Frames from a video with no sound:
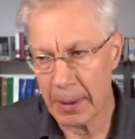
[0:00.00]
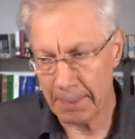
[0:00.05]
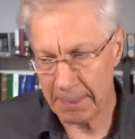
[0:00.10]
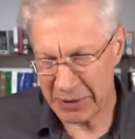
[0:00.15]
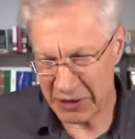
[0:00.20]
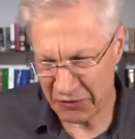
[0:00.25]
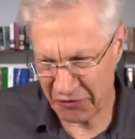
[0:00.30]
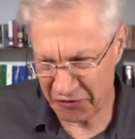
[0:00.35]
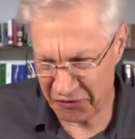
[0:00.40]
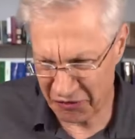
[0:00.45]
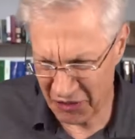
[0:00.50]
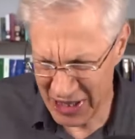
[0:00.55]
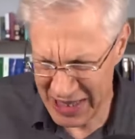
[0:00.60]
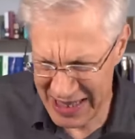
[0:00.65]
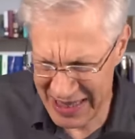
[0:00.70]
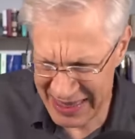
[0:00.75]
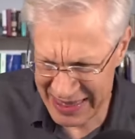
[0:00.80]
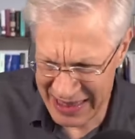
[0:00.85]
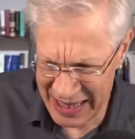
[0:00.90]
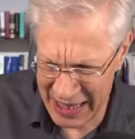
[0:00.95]
But the funny
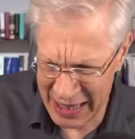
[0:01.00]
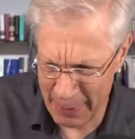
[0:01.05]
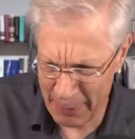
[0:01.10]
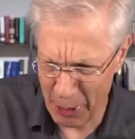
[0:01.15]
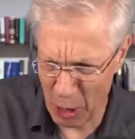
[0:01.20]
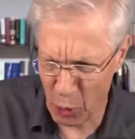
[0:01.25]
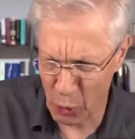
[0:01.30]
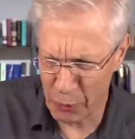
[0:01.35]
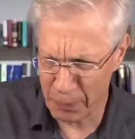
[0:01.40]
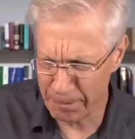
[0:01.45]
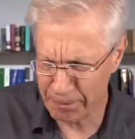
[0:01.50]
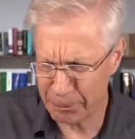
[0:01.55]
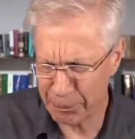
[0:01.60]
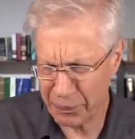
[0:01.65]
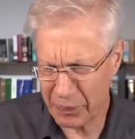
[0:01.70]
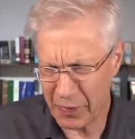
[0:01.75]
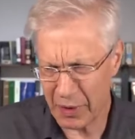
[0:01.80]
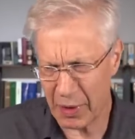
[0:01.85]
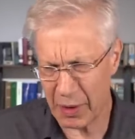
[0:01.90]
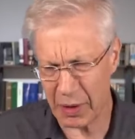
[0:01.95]
thing about
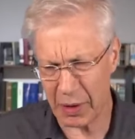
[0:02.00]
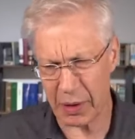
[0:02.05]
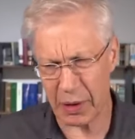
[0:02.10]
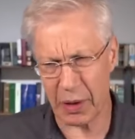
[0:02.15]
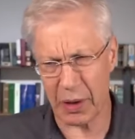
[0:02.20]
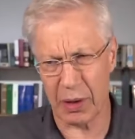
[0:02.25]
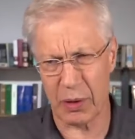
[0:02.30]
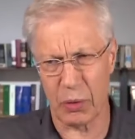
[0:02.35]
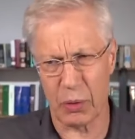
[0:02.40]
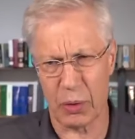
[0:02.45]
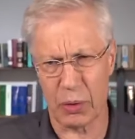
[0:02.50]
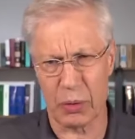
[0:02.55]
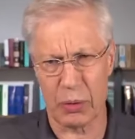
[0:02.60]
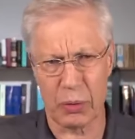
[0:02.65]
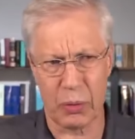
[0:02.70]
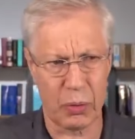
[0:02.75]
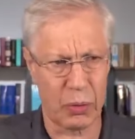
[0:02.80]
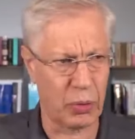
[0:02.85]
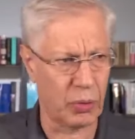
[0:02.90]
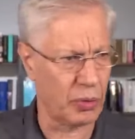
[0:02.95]

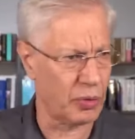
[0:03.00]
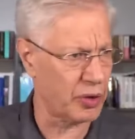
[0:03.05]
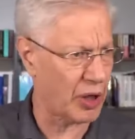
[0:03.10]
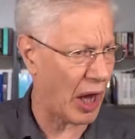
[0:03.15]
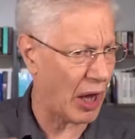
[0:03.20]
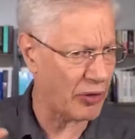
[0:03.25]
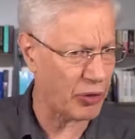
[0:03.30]
how